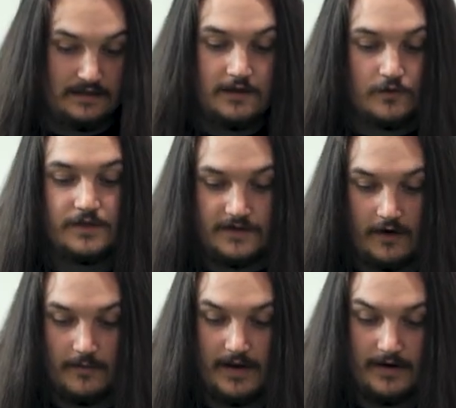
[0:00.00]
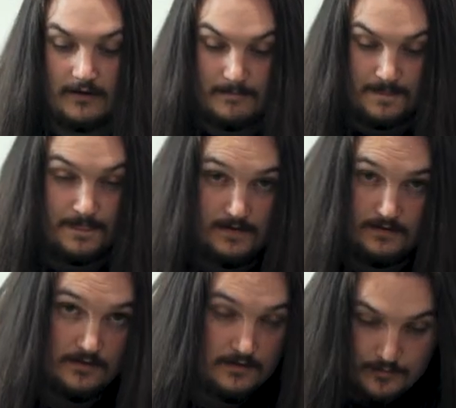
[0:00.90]
literally don't matter.
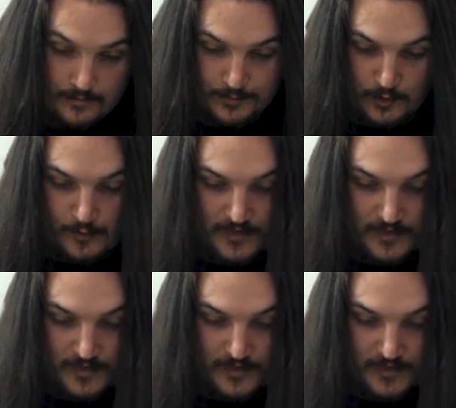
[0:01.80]
Blue